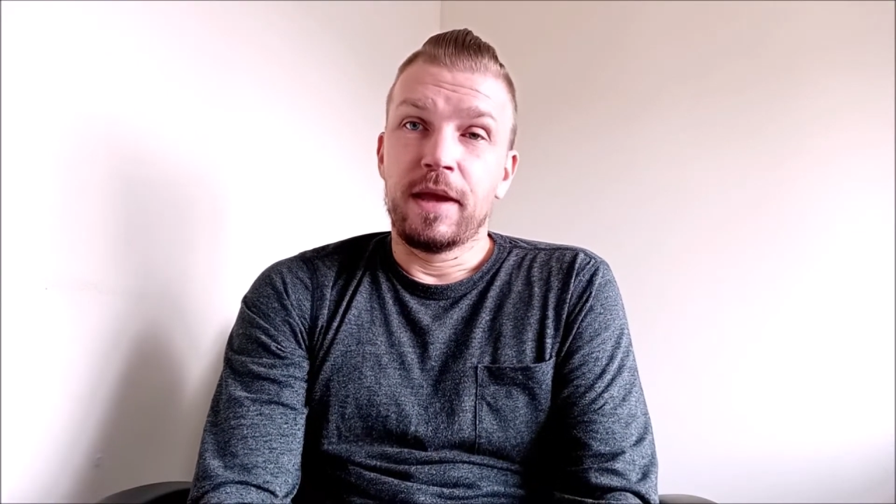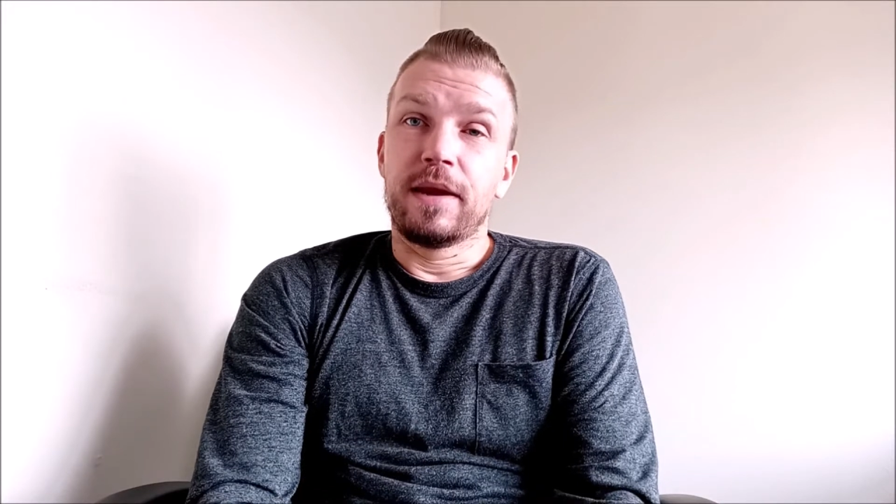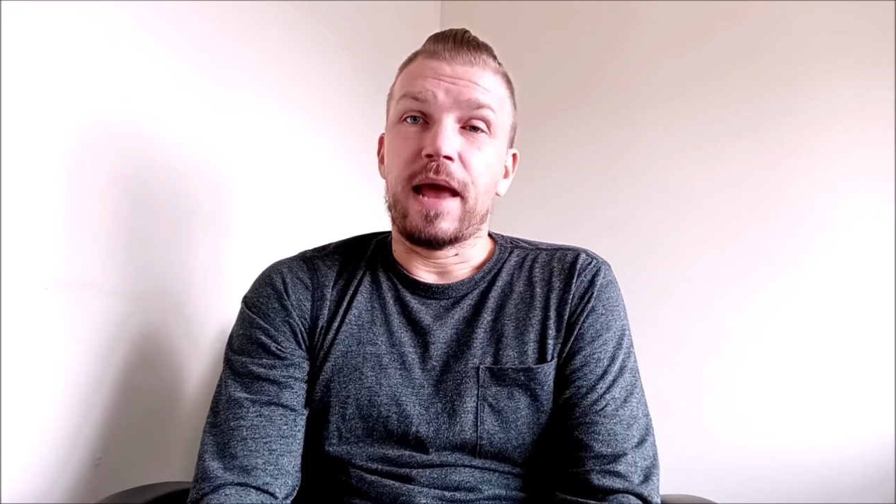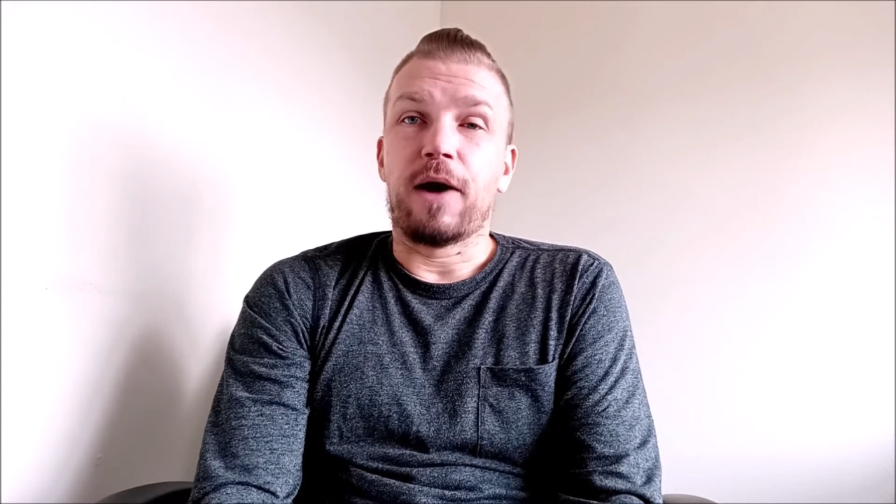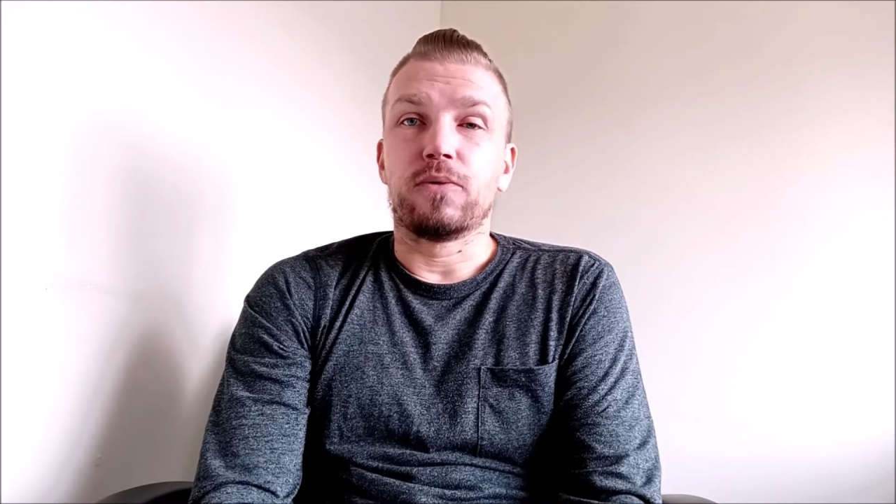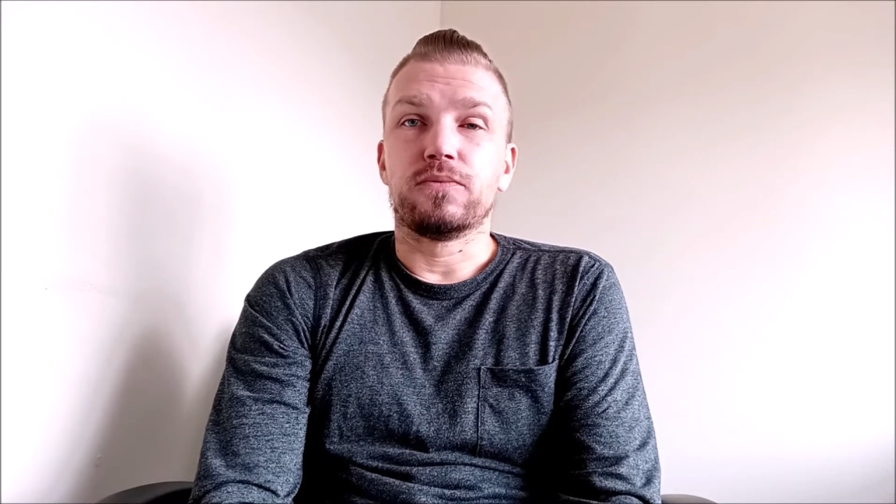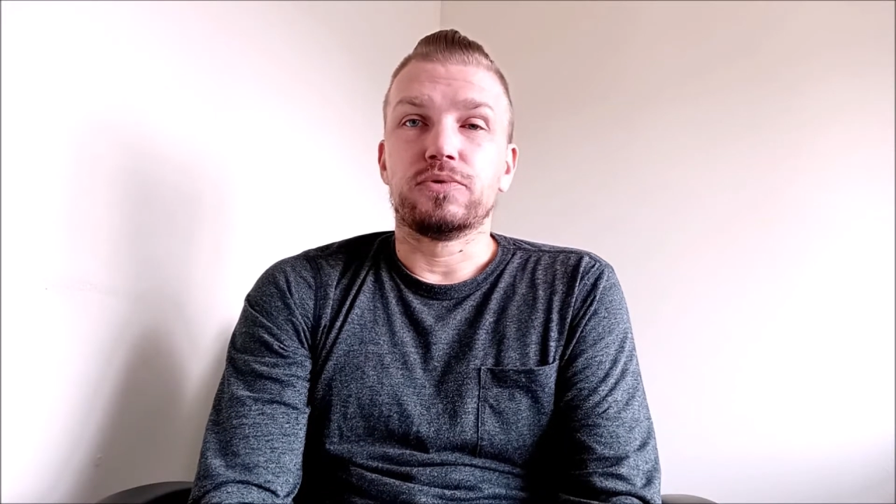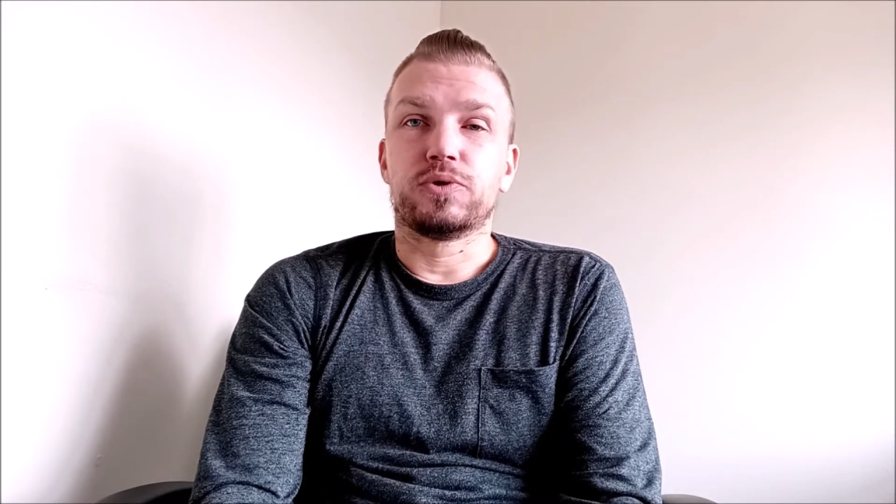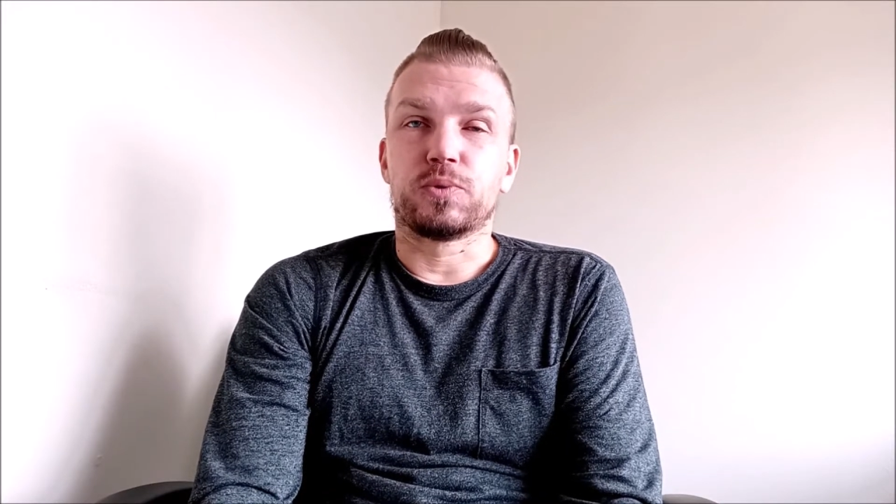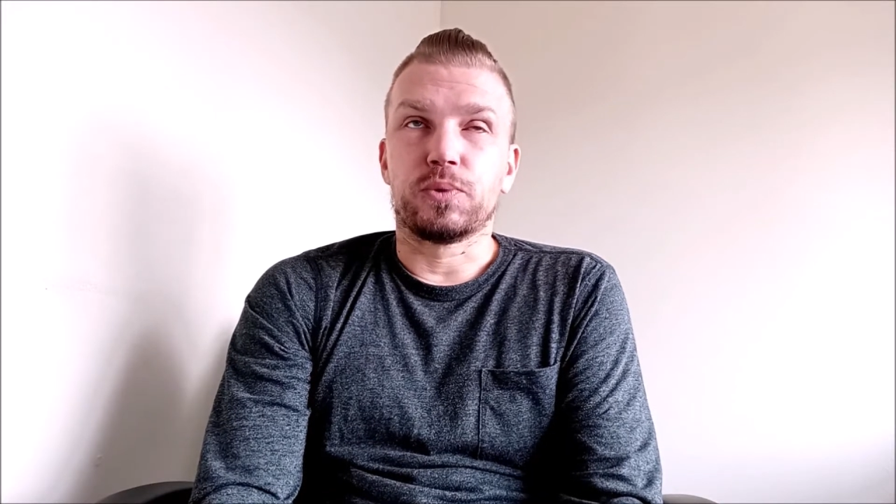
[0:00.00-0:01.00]
Now,
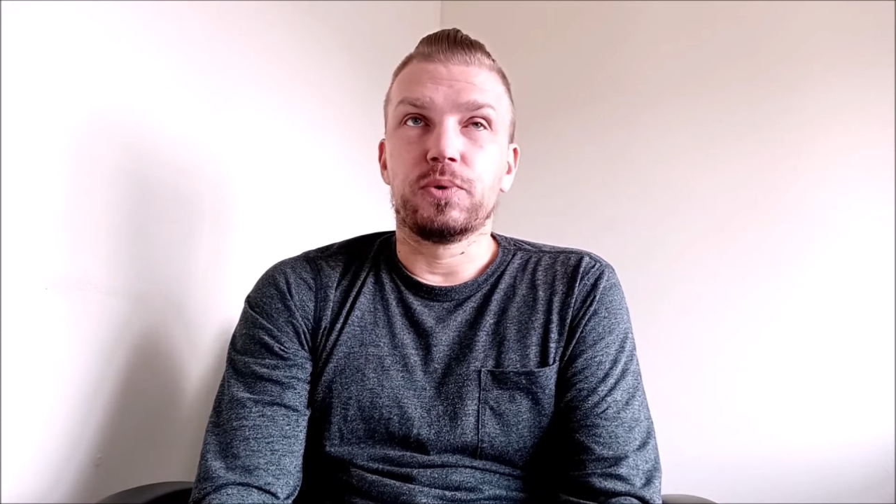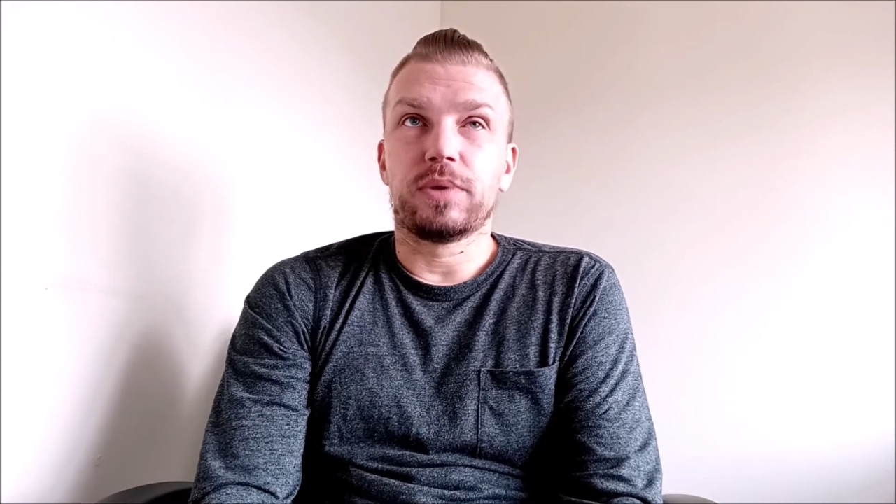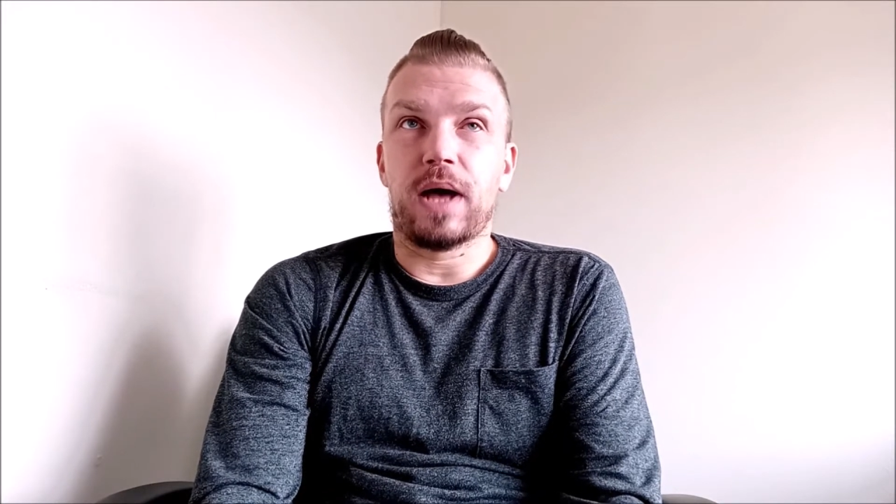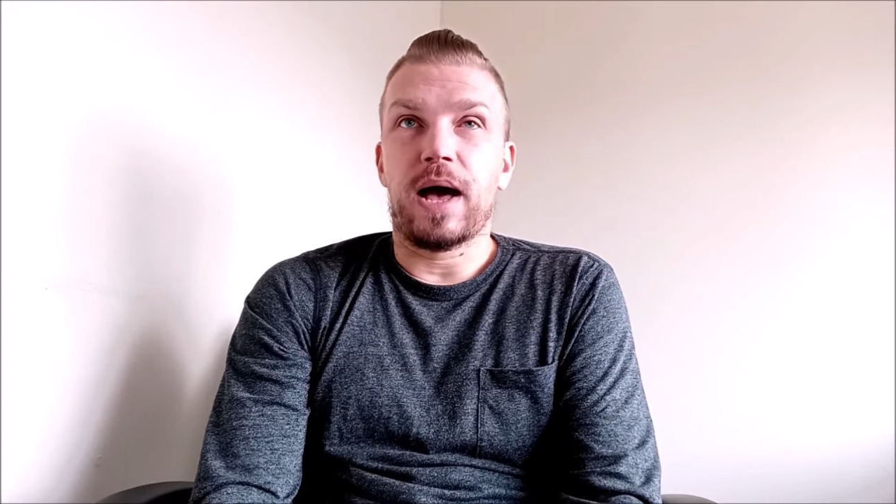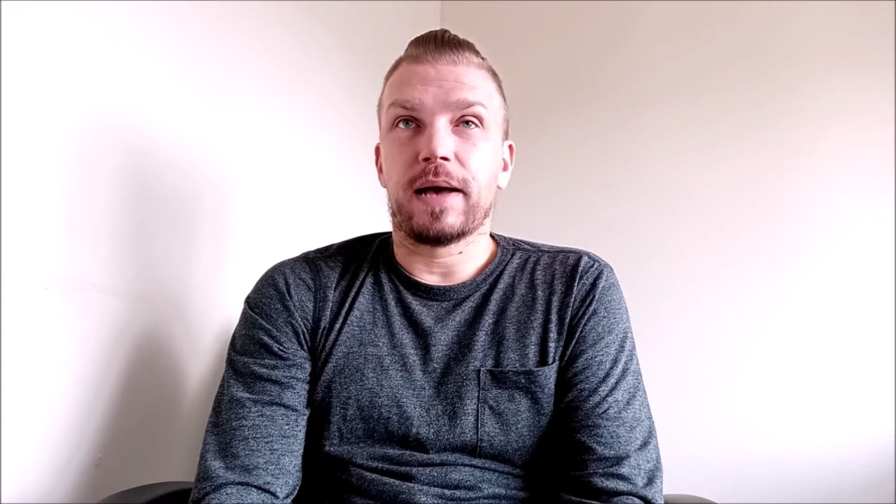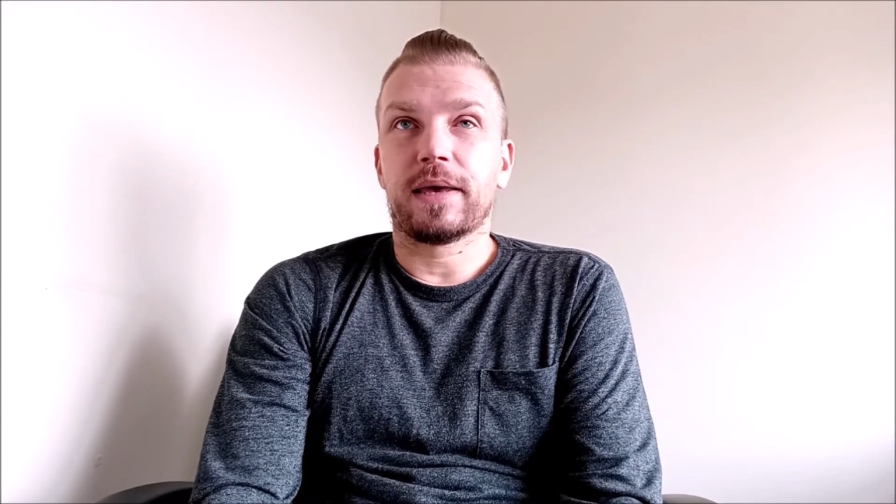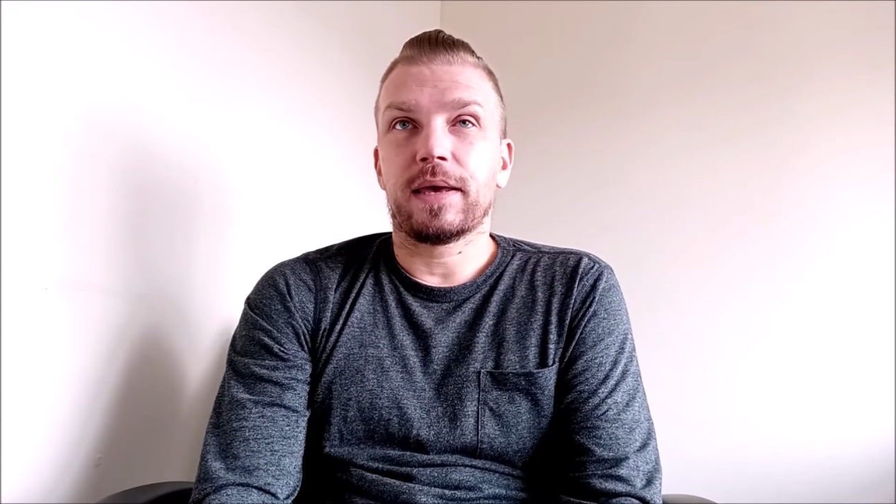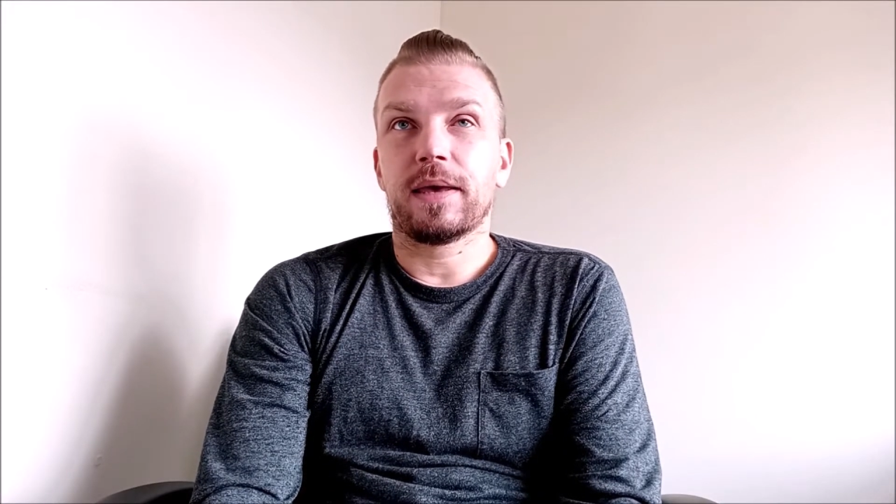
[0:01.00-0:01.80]
Drew Lock